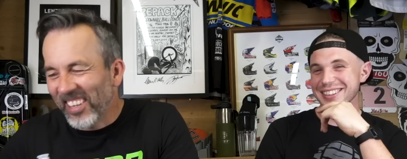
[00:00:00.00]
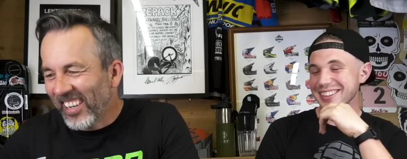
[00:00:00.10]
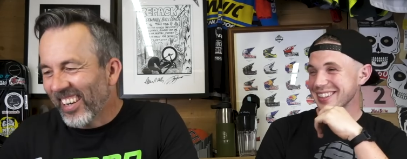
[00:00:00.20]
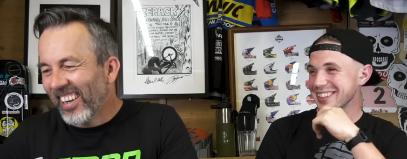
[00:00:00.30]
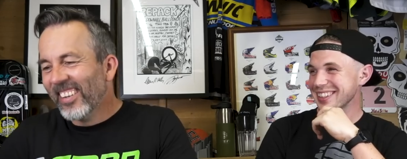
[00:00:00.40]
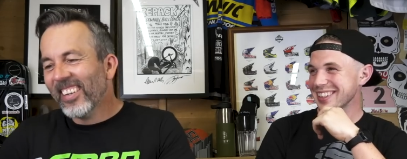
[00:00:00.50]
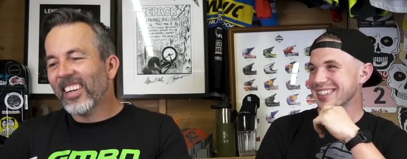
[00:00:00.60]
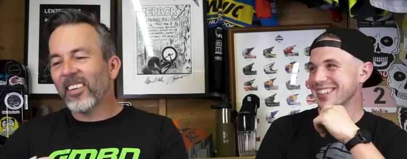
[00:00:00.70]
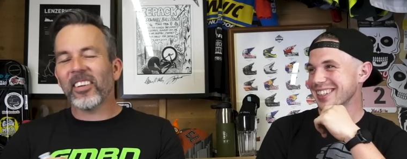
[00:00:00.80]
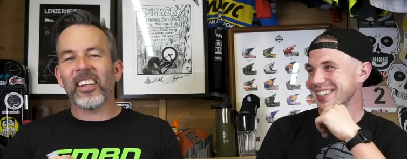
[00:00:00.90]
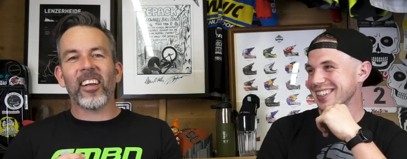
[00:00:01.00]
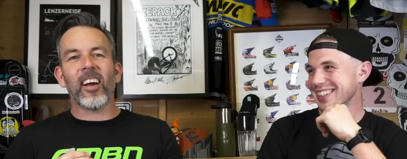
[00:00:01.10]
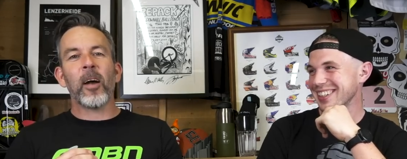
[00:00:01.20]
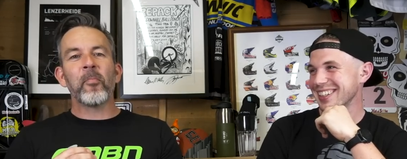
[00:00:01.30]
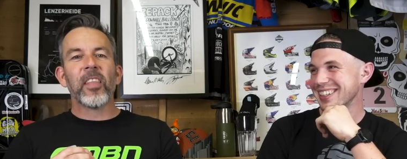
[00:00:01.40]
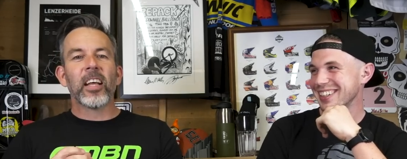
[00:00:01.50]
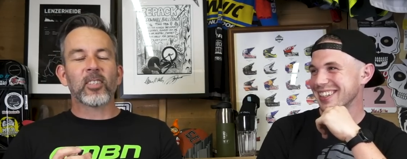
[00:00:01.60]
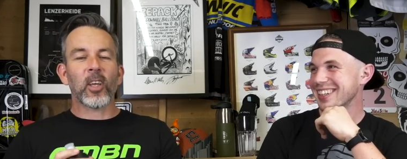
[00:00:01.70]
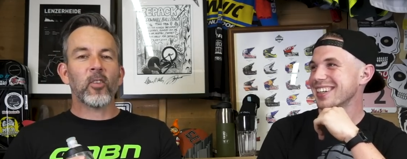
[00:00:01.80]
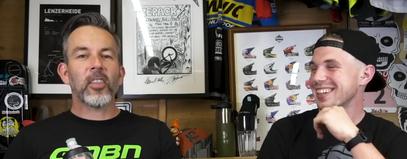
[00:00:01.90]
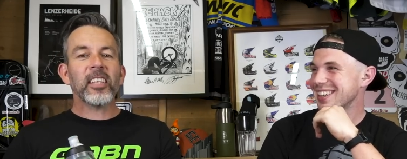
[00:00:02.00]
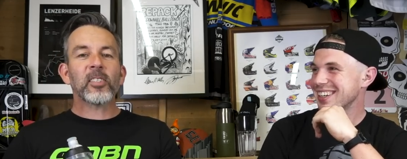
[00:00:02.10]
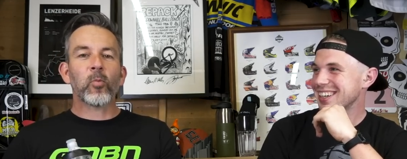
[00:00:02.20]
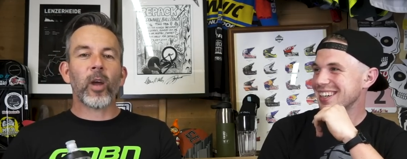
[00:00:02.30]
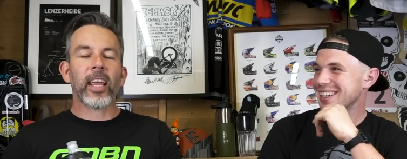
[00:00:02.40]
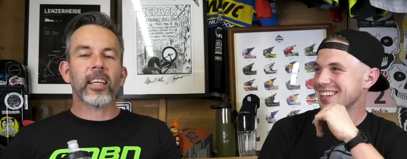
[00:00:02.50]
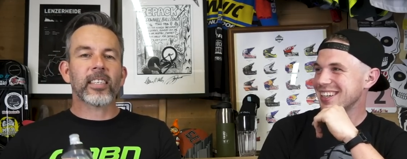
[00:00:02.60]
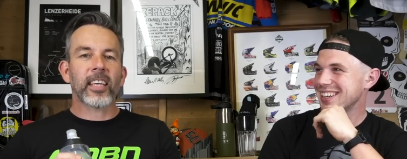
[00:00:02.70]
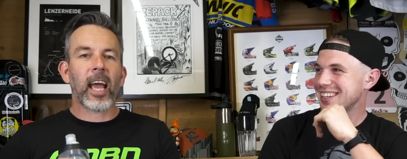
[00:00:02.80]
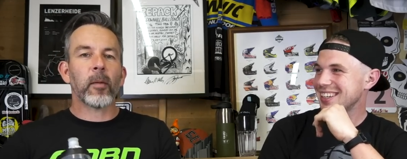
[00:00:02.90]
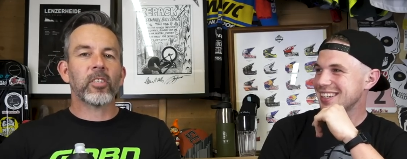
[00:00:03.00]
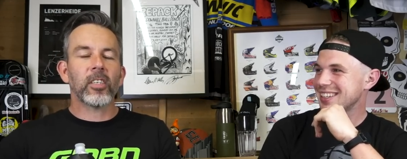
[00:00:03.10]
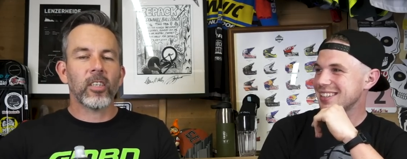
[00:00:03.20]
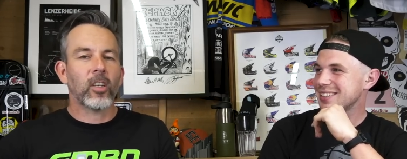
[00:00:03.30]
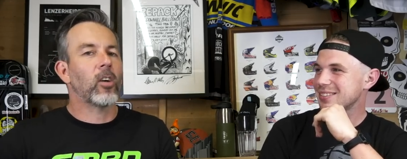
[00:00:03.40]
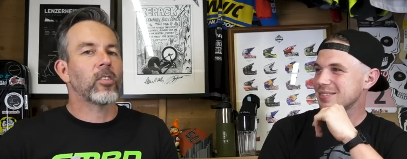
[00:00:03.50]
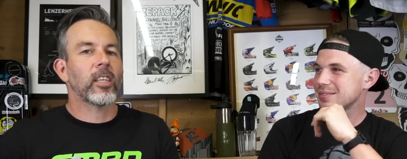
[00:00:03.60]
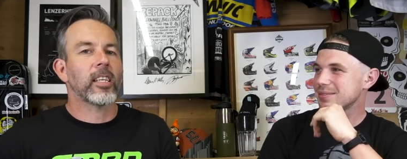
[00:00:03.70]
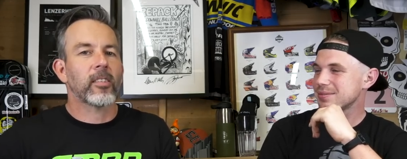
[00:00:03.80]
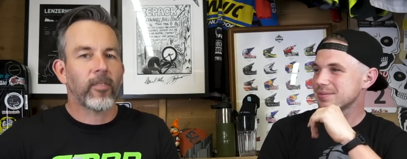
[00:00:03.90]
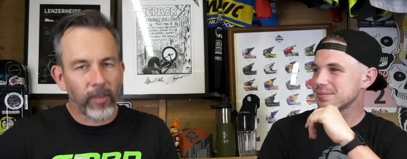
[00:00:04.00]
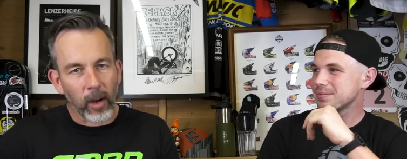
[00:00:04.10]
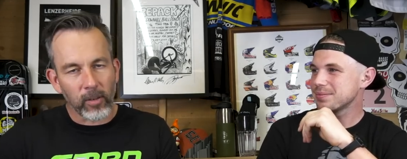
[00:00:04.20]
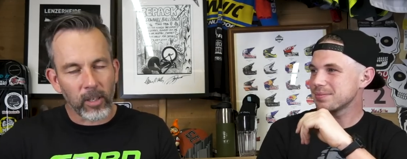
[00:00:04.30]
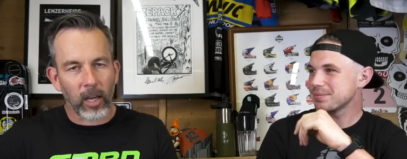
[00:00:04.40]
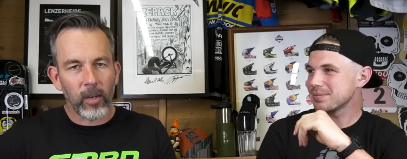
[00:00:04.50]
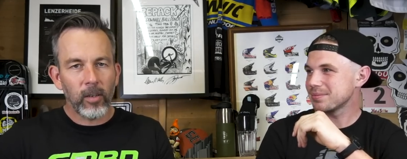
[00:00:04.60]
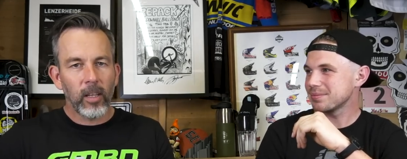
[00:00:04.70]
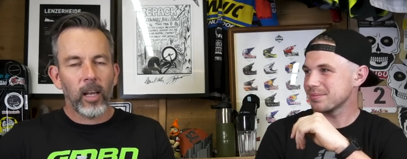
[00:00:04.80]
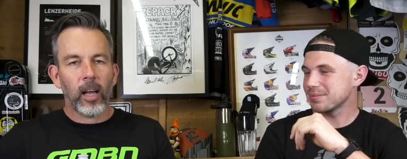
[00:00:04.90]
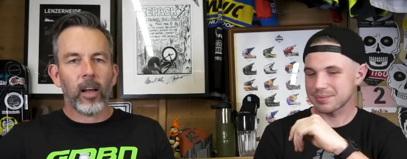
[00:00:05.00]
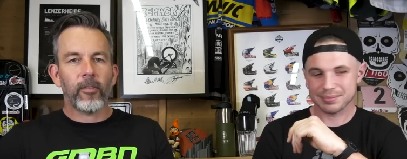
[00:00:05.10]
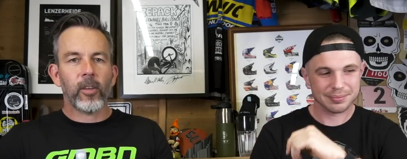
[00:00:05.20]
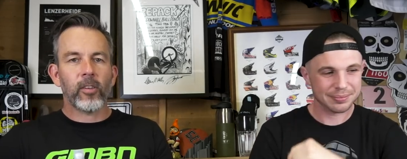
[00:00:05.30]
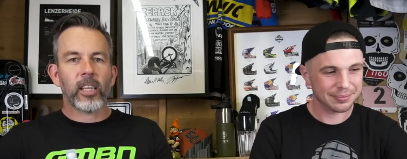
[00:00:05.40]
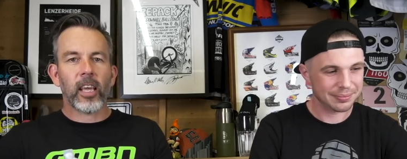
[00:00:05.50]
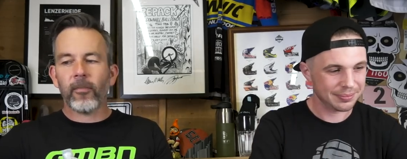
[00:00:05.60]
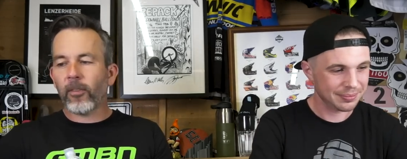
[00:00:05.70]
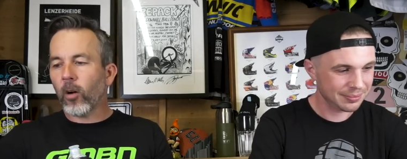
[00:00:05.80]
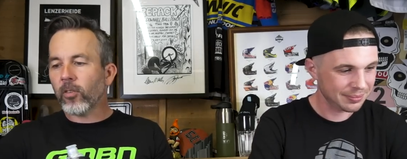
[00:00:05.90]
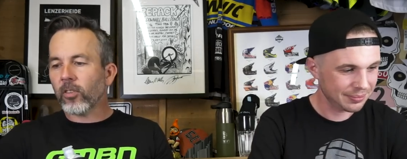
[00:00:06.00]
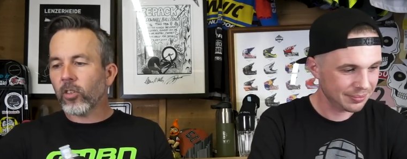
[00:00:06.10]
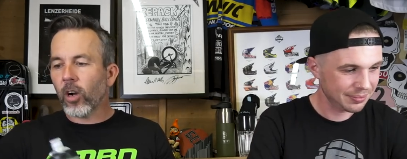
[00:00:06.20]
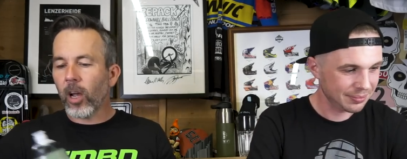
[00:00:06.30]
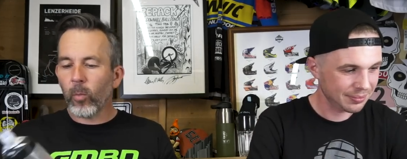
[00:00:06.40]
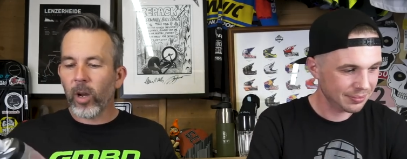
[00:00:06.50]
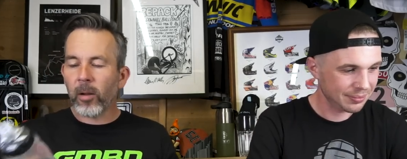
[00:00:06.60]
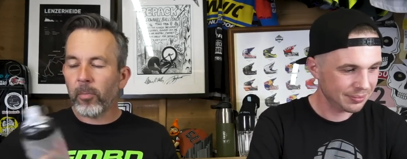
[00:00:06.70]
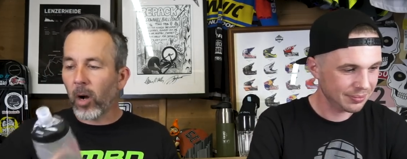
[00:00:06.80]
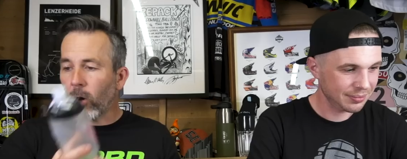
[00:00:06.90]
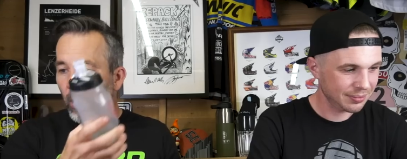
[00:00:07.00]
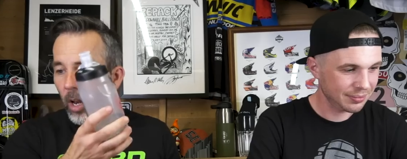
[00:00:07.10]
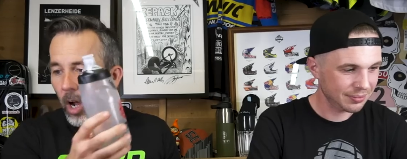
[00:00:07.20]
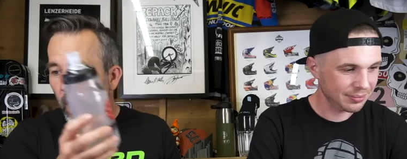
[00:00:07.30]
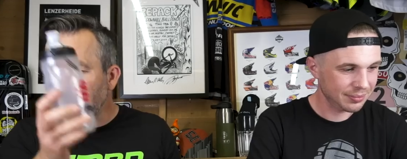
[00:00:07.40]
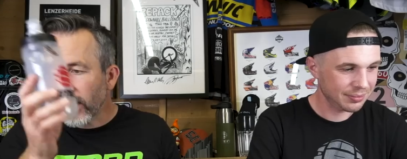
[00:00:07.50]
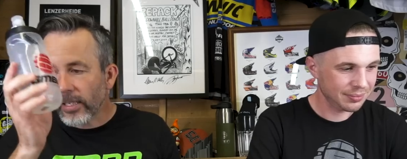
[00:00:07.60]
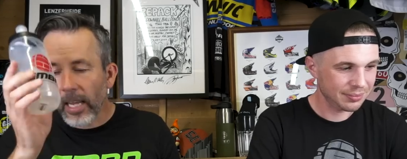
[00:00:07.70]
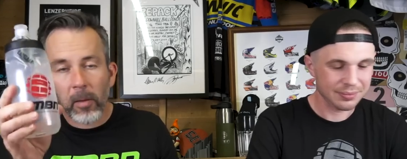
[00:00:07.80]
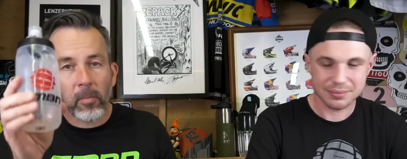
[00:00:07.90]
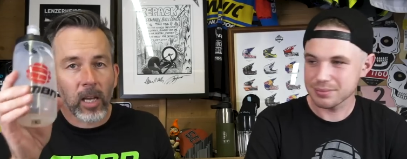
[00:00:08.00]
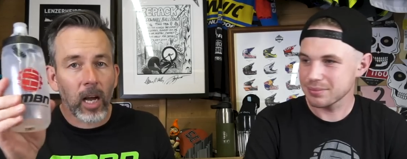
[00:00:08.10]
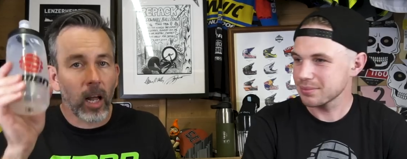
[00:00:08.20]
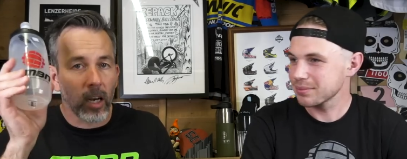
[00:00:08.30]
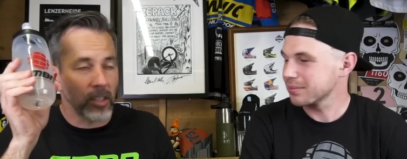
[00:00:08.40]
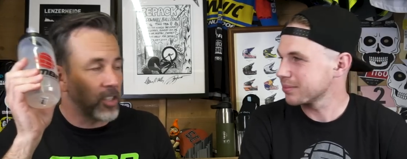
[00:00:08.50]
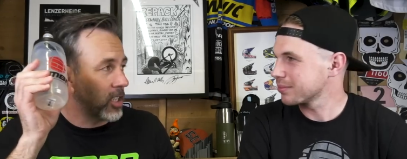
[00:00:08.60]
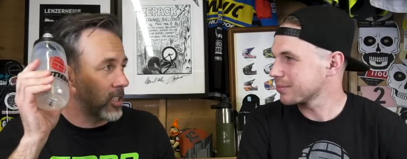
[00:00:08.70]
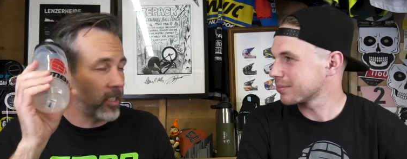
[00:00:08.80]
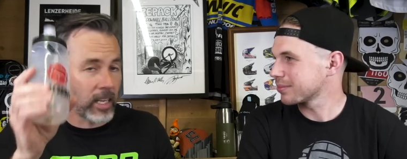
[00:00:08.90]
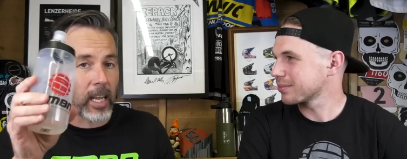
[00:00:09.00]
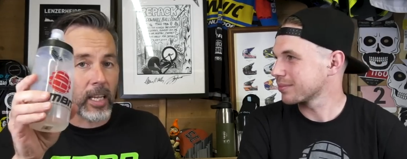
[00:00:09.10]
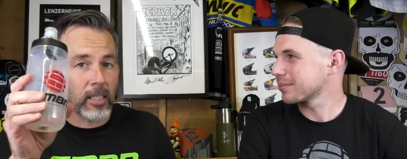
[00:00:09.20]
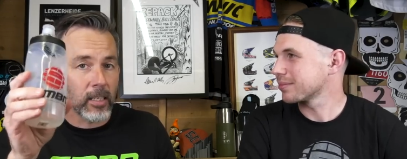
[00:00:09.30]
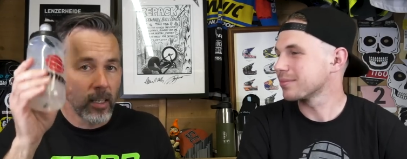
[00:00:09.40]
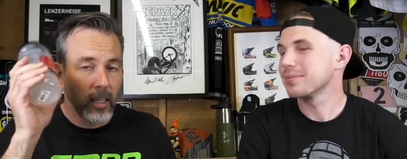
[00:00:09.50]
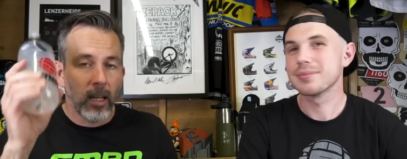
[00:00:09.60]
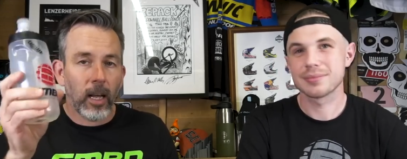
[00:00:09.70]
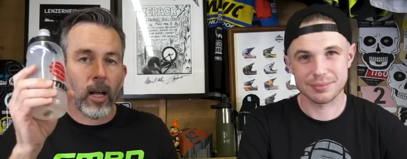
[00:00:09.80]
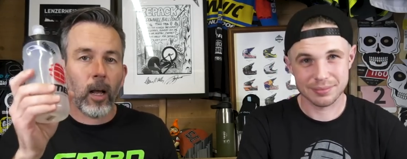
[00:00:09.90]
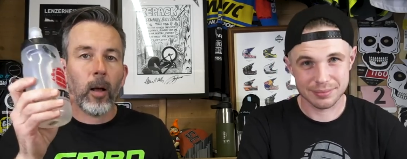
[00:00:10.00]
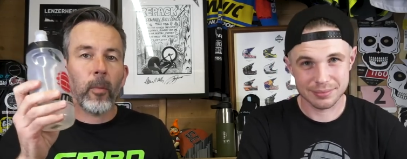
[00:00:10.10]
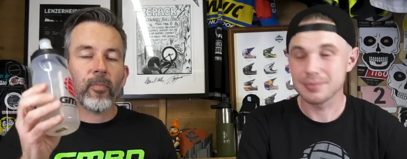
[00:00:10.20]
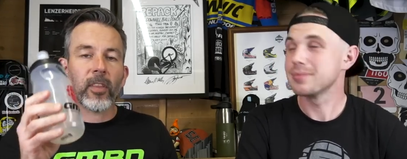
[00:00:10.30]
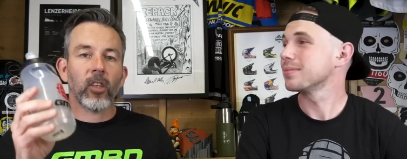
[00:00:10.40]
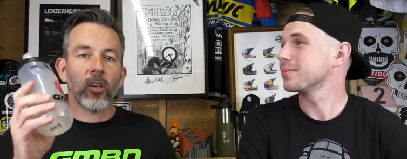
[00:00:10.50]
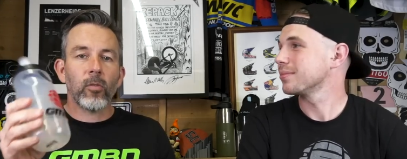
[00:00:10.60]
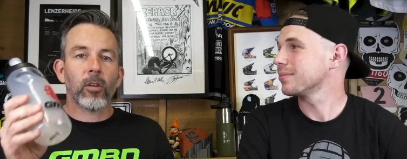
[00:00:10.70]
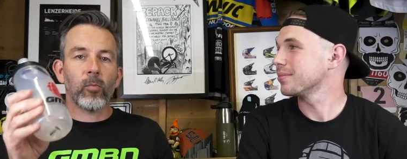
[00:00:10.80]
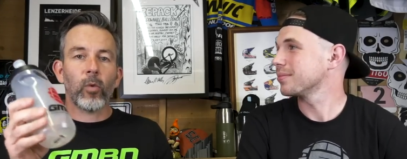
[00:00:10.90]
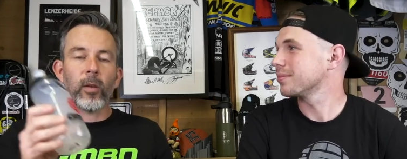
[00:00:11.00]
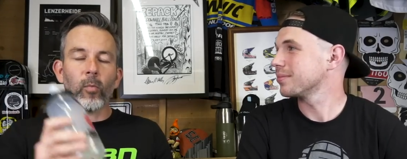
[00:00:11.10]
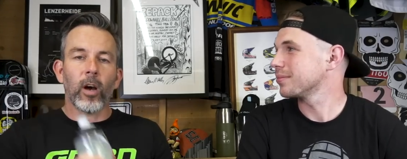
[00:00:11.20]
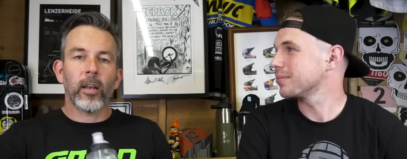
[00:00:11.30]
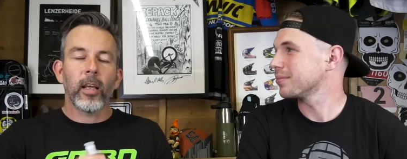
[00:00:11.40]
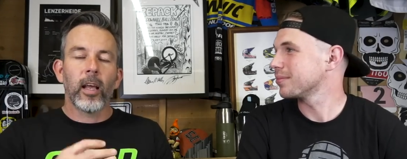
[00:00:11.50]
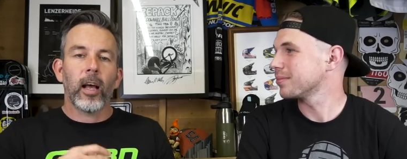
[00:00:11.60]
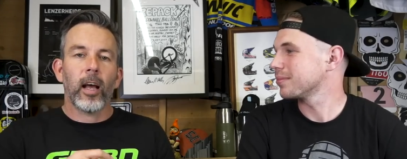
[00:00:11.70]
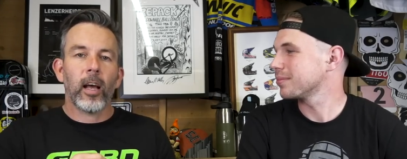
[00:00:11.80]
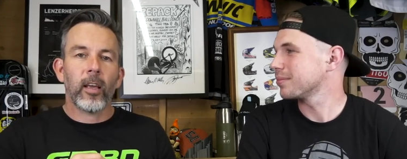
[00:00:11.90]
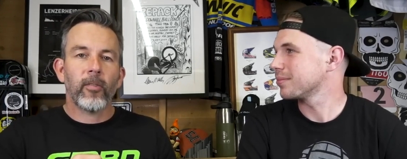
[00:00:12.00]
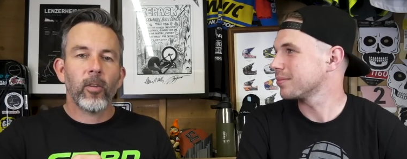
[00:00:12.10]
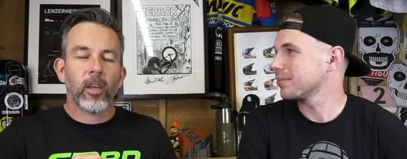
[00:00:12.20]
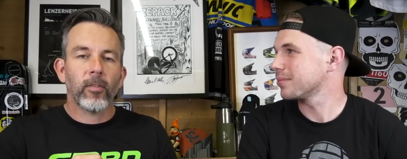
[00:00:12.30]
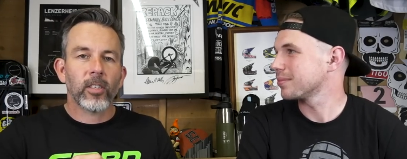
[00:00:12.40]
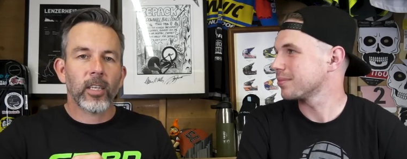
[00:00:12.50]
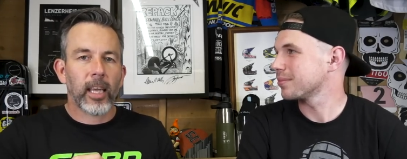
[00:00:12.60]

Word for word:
Speaker 1: be Nino. Nino. Um, so this week's caption contest photo uh, for you to get involved and try and win a bottle like Tim Garland just did um, you can win one uh, if you give us a